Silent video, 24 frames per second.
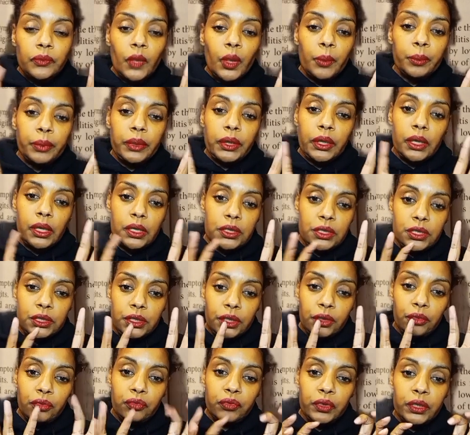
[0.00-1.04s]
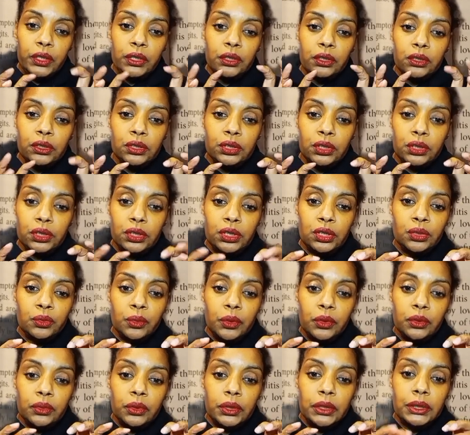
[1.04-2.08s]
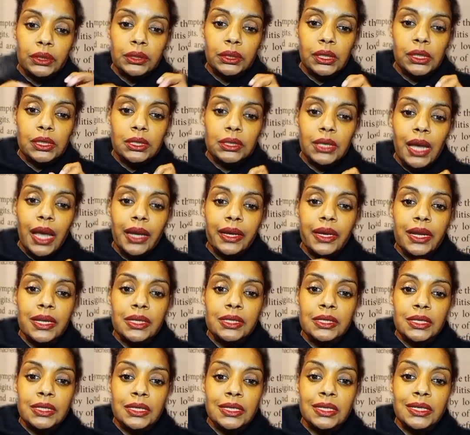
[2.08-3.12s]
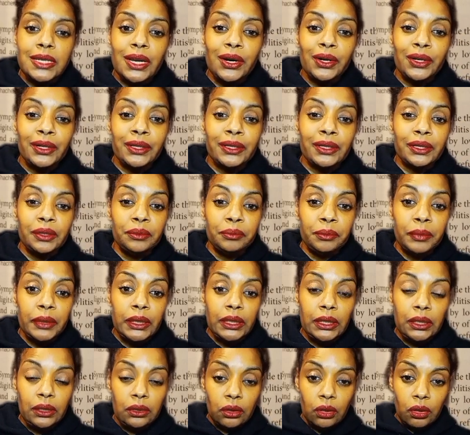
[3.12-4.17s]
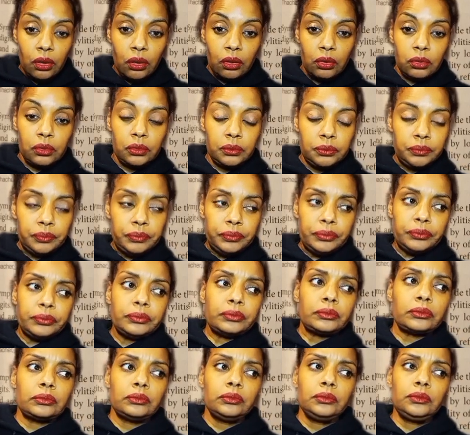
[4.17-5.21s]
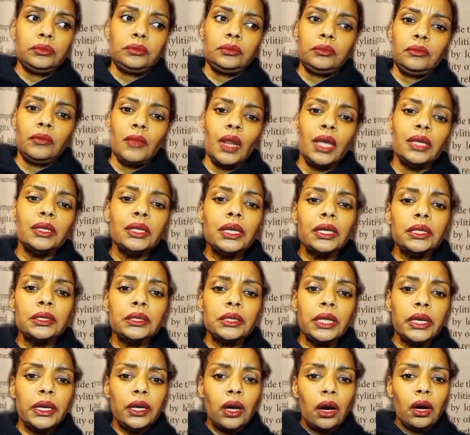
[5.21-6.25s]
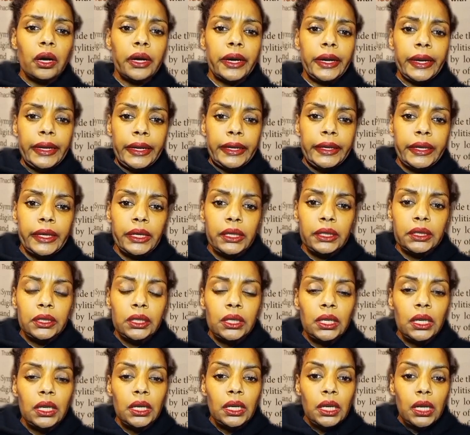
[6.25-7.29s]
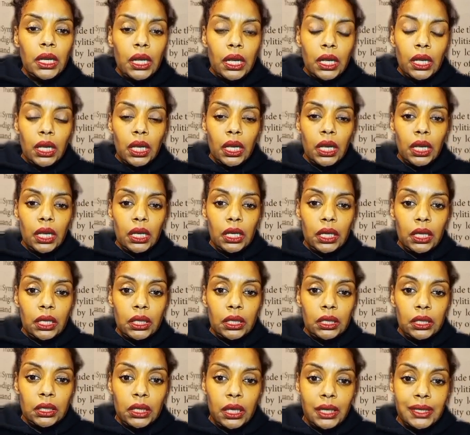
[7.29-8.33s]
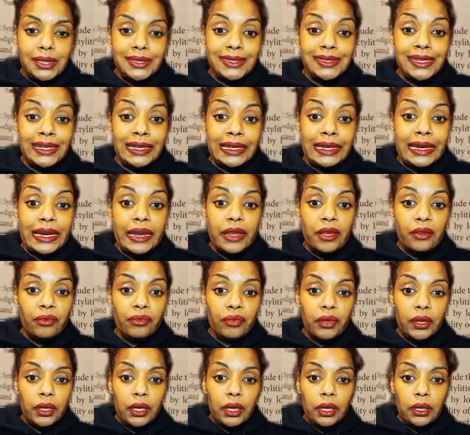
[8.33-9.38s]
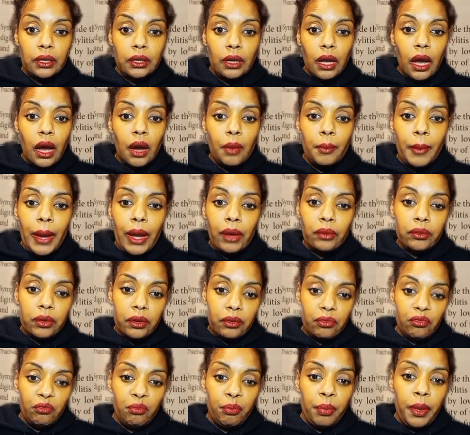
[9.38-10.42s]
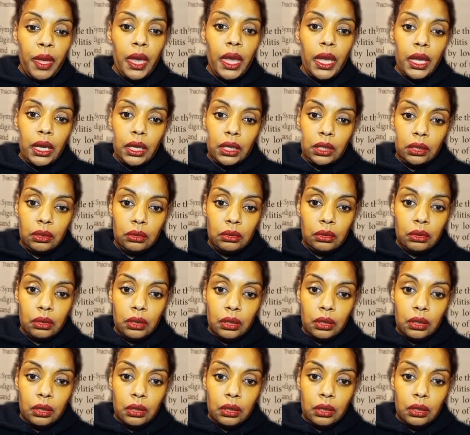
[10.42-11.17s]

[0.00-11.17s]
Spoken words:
because their fingers are swollen, does not necessarily mean, though, that they are in a significant amount of pain.